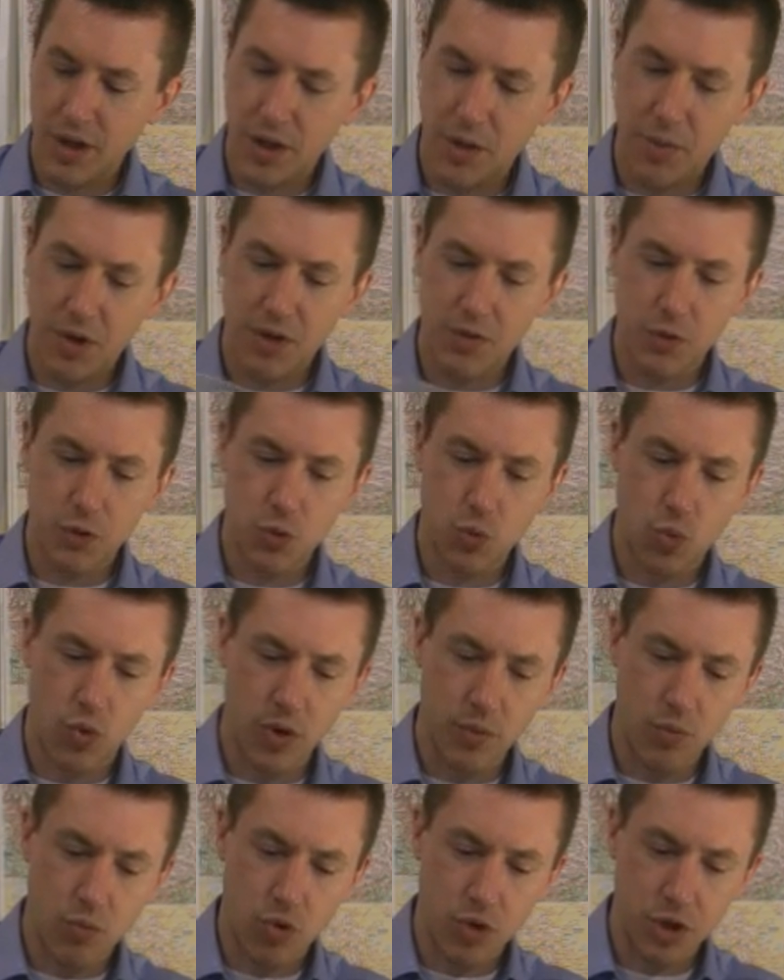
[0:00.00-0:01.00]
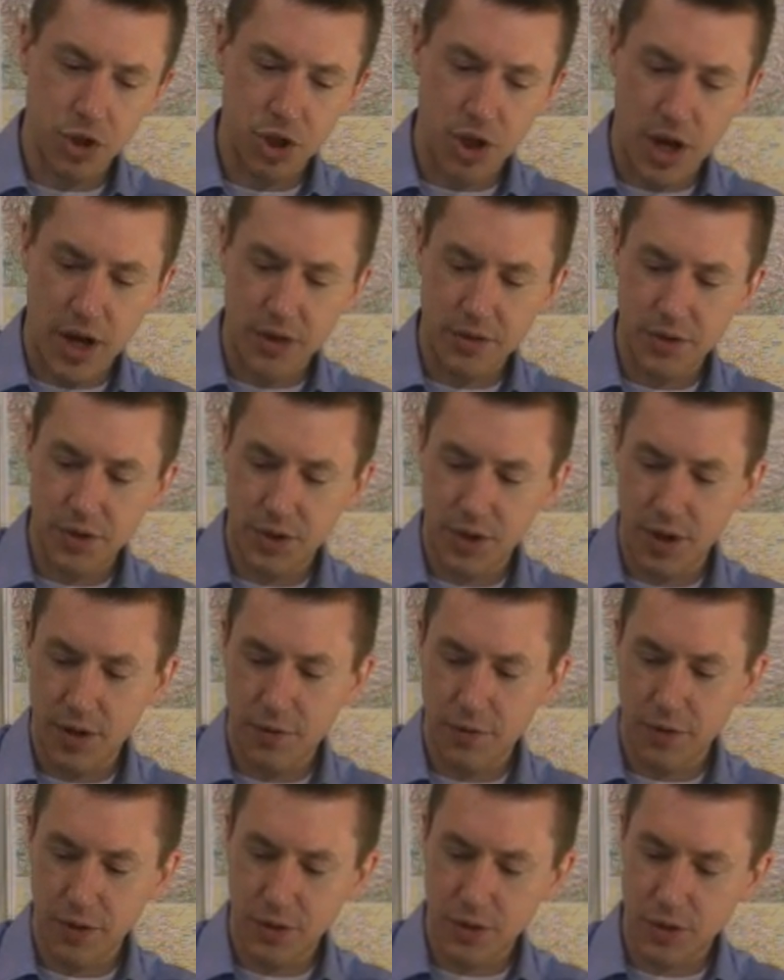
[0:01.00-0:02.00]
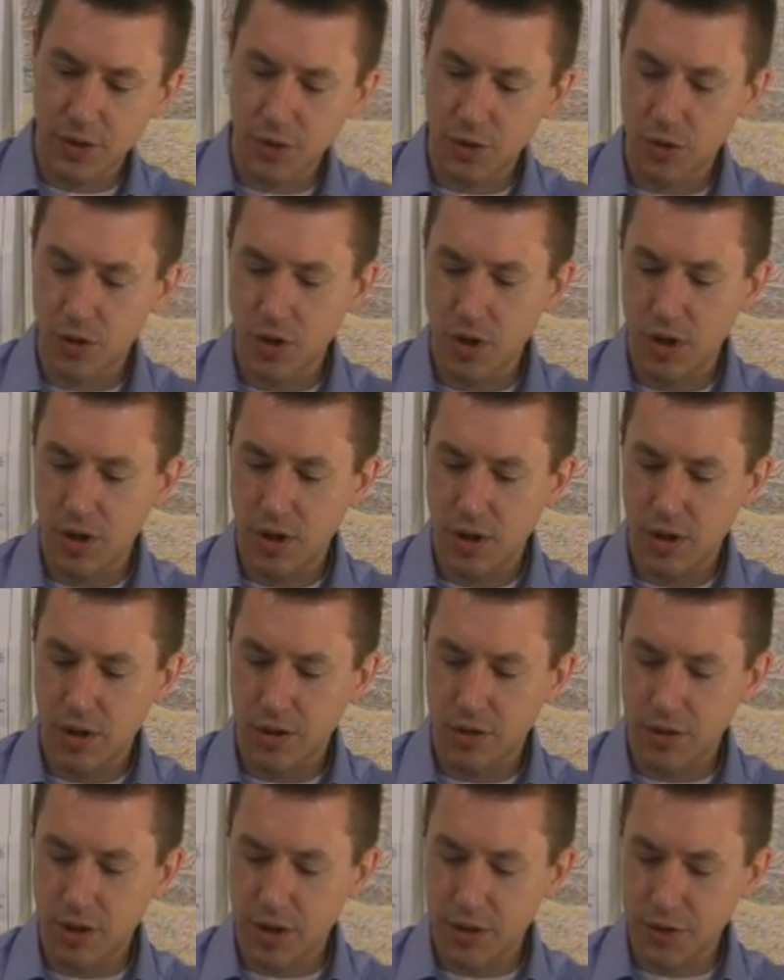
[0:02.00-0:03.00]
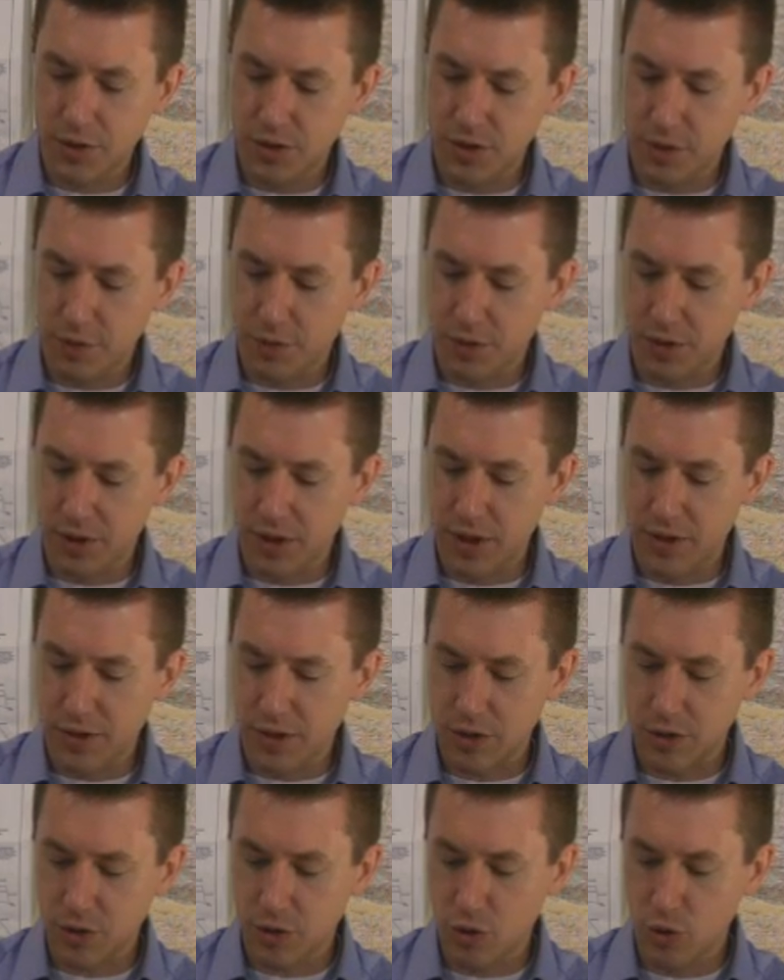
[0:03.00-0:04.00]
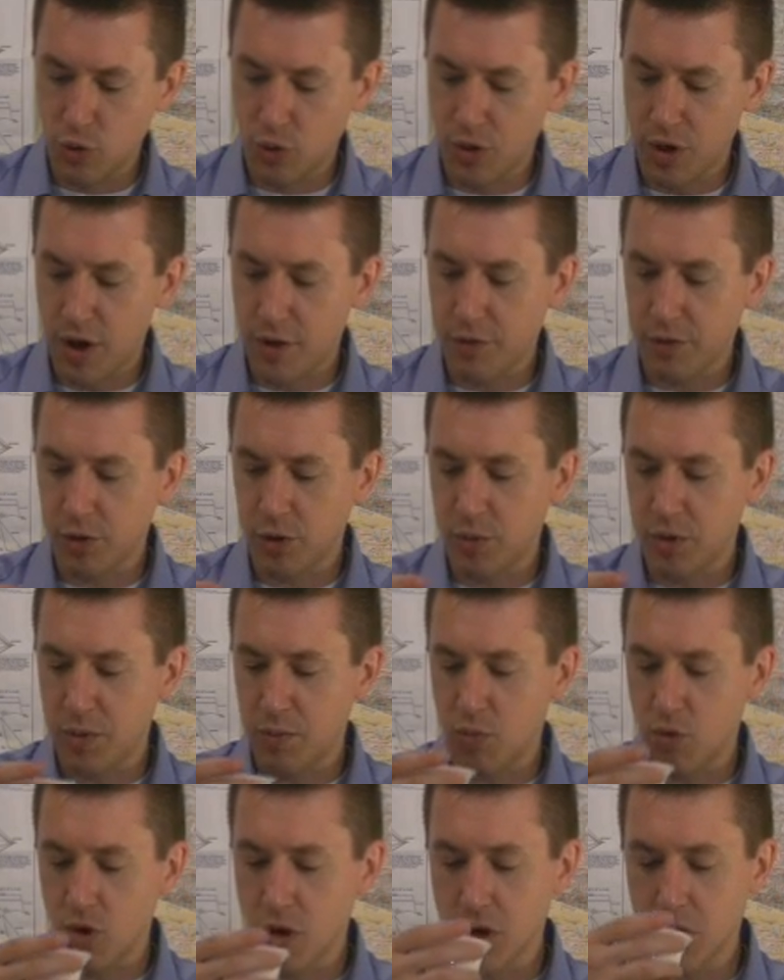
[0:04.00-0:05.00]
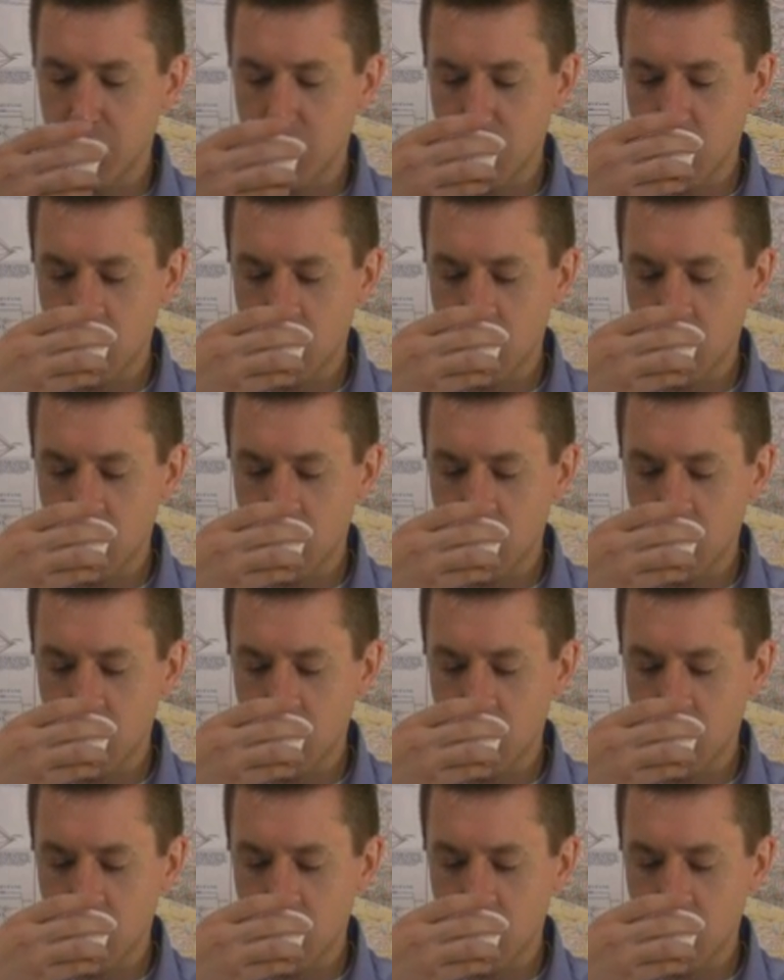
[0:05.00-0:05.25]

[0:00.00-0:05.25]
Let me give this one more shot and see if this does differently as it's cooled off a little bit more.